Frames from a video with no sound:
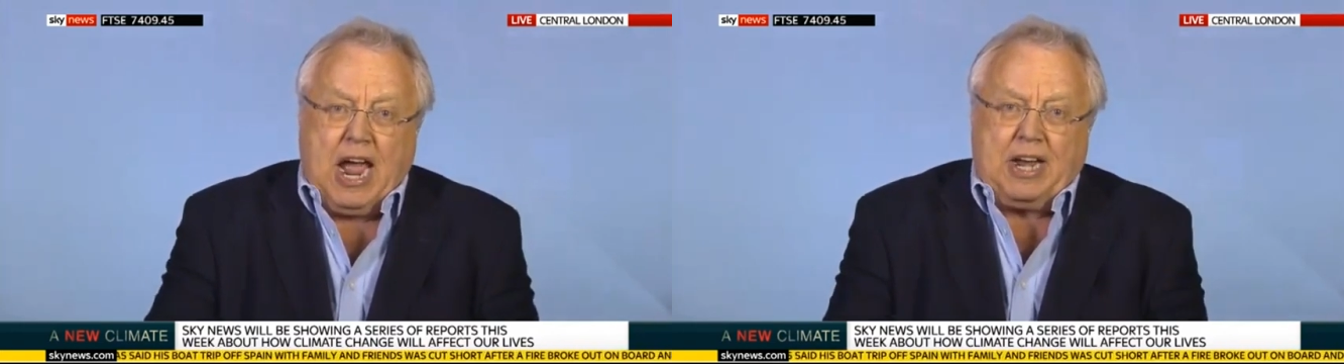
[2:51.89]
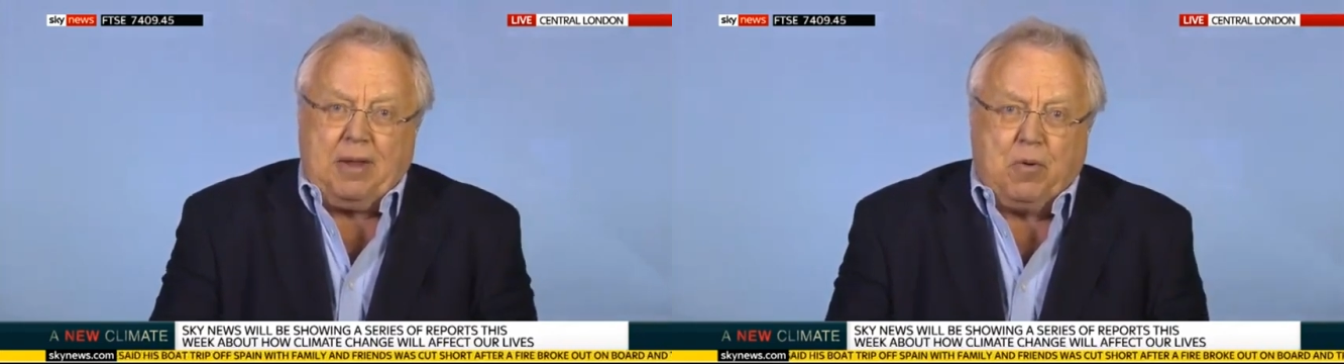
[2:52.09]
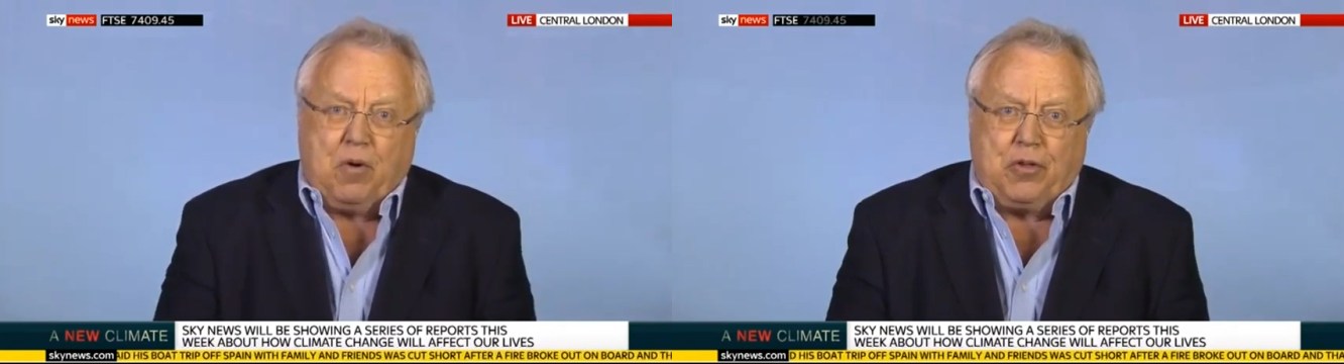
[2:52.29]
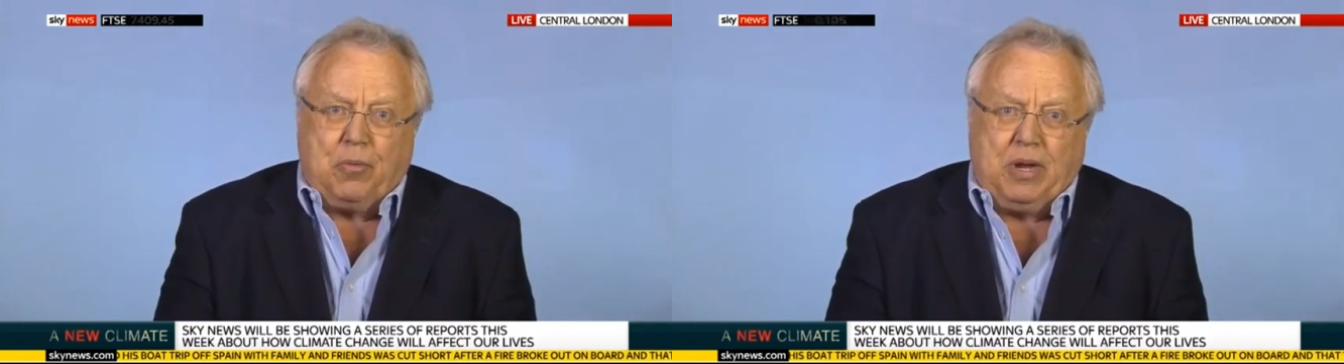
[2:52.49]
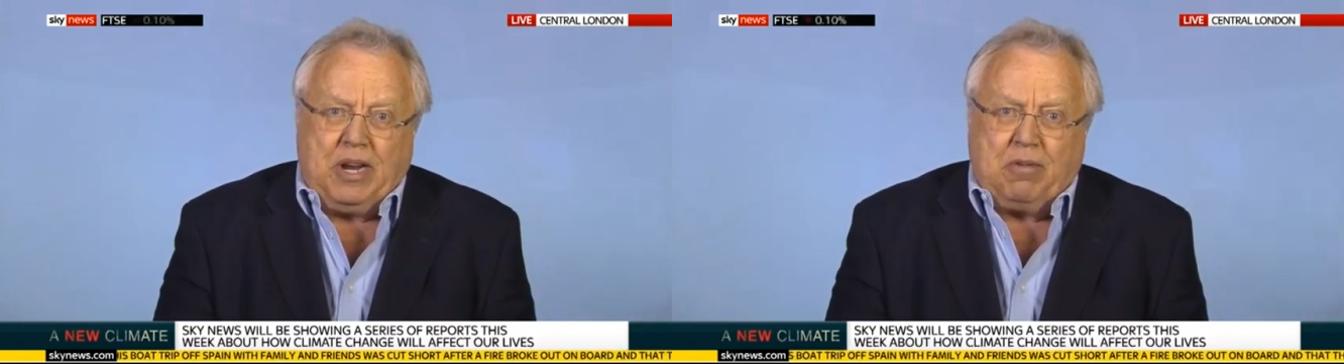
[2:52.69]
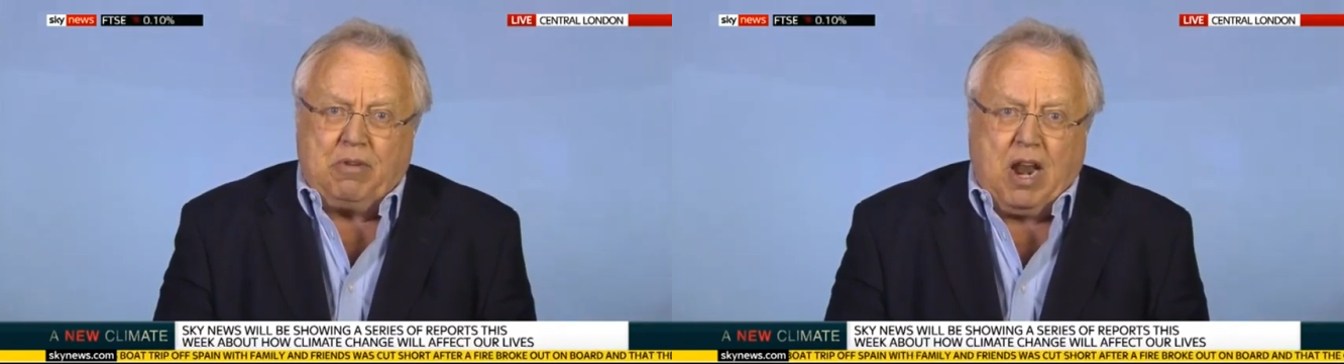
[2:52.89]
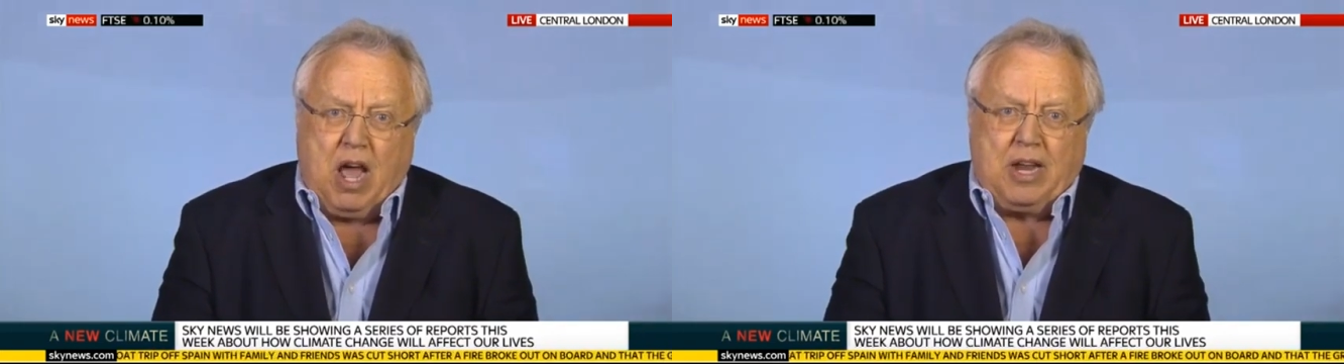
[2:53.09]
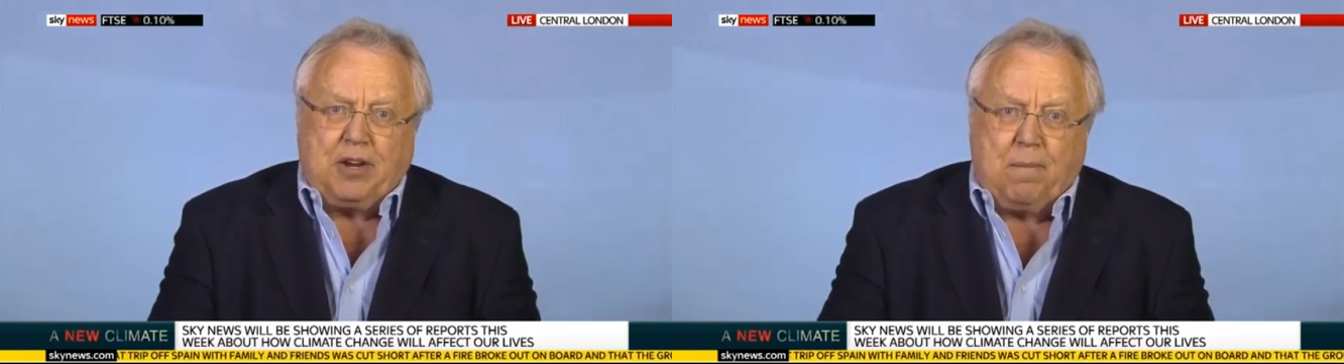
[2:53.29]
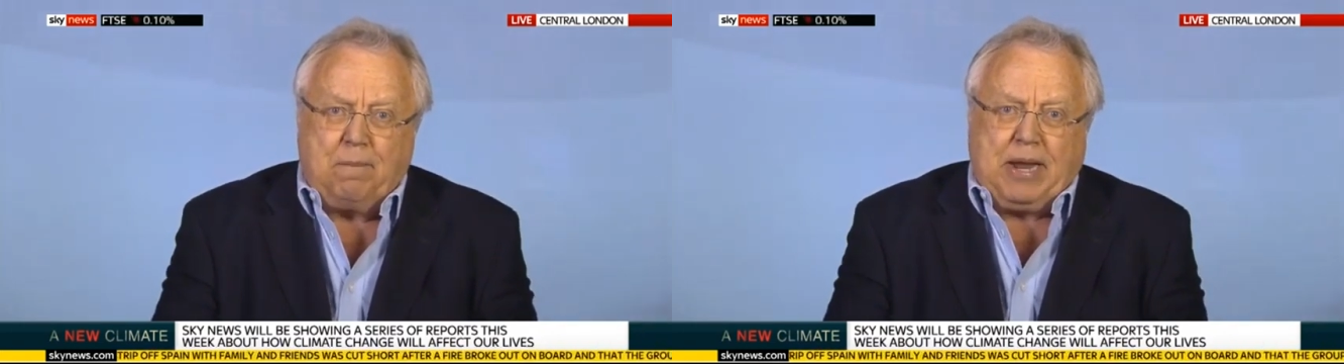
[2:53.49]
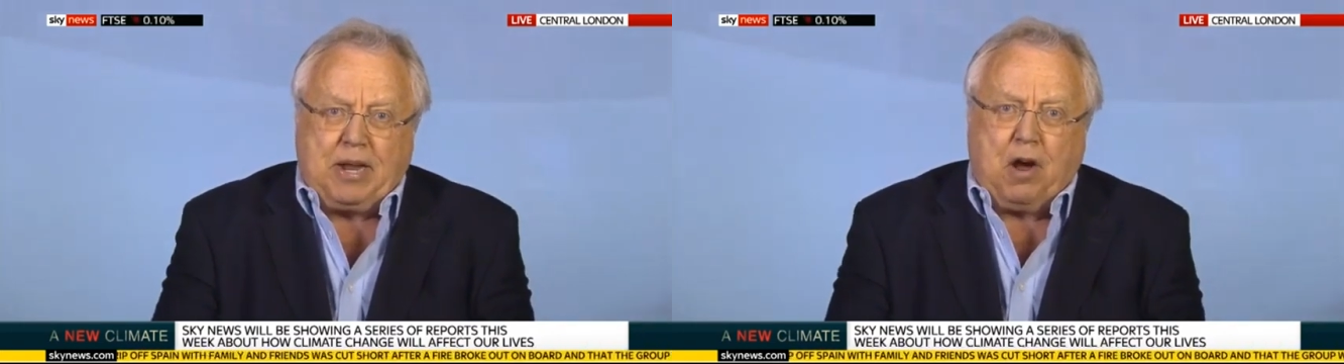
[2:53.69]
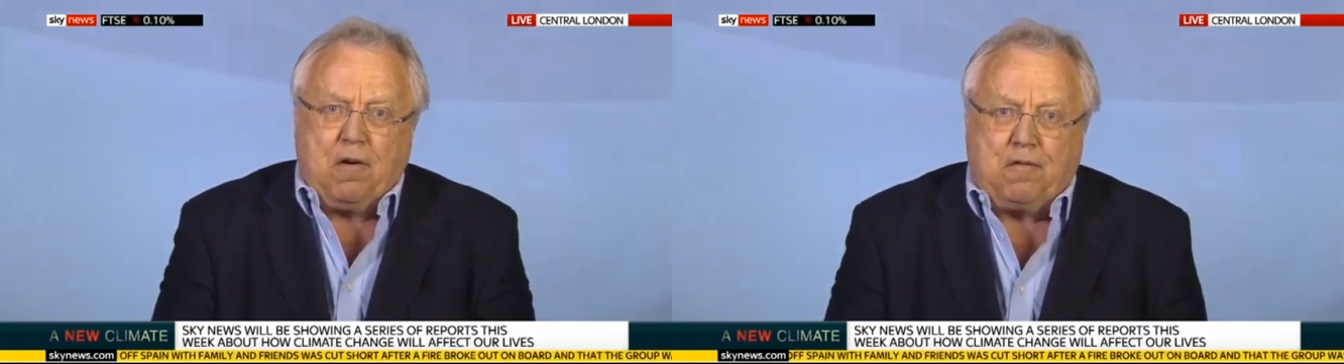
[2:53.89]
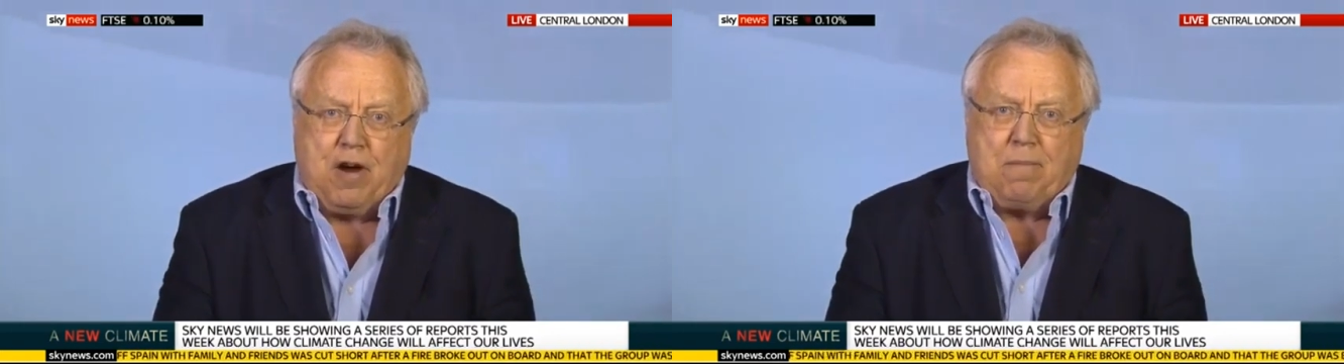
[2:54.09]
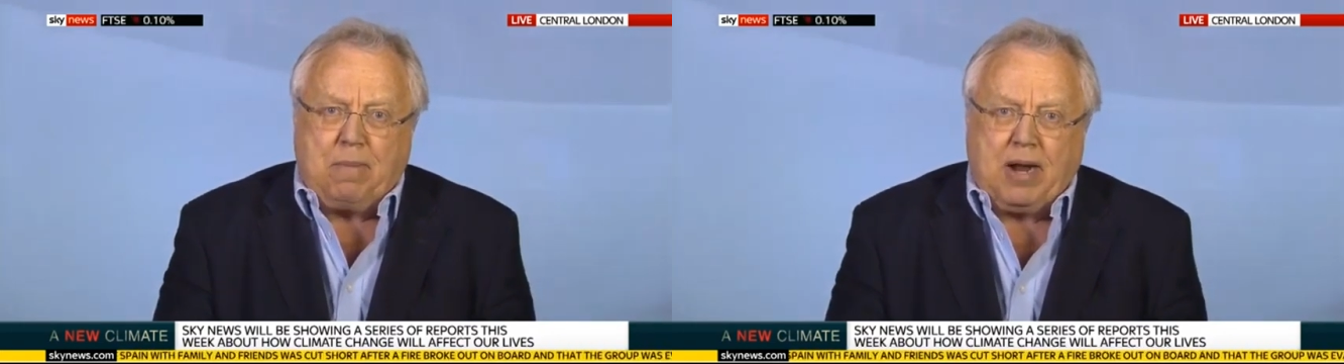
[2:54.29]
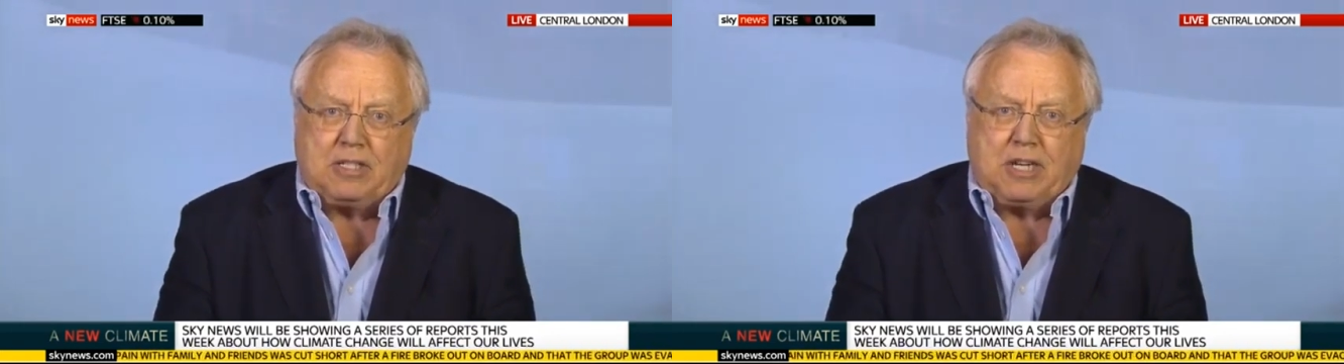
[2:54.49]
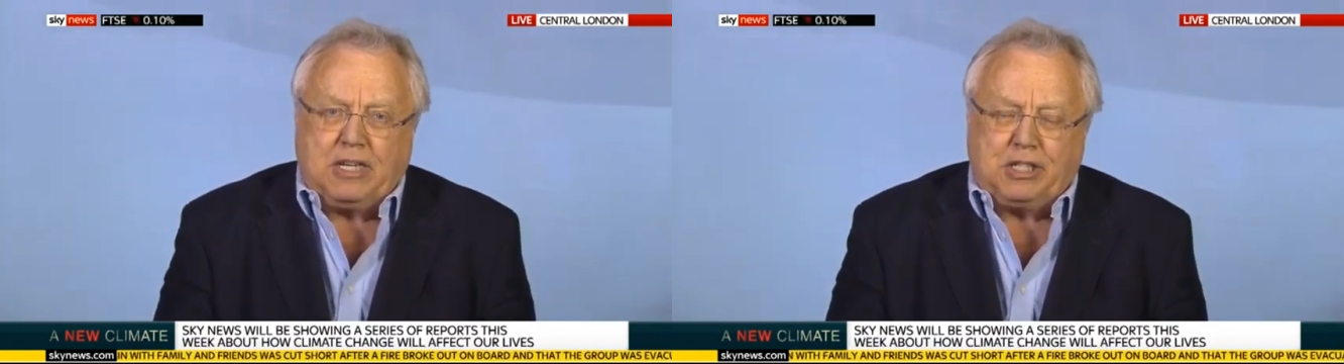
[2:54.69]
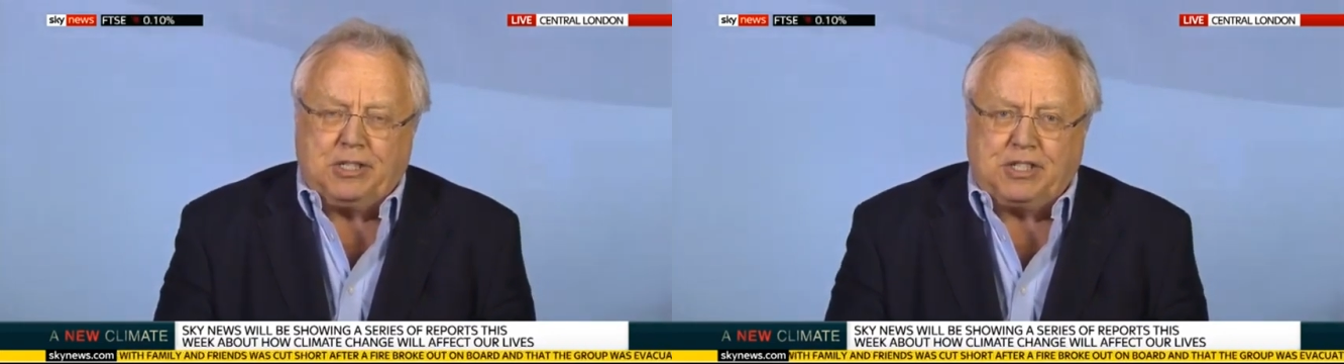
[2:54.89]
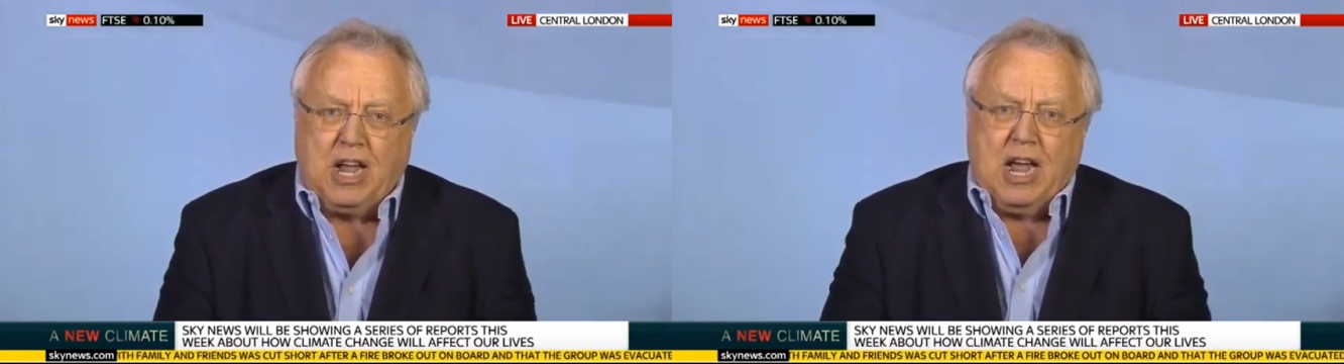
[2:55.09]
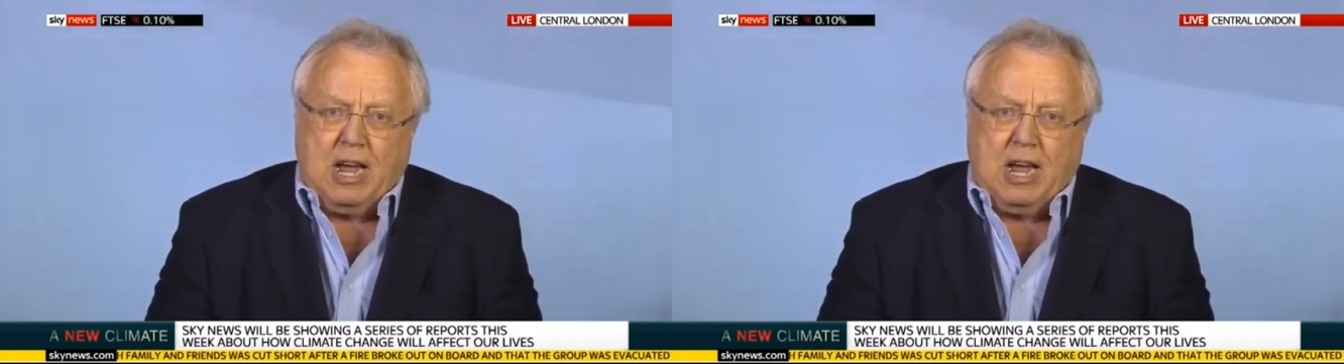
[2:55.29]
any more than we are reliant on big coal-fired power stations.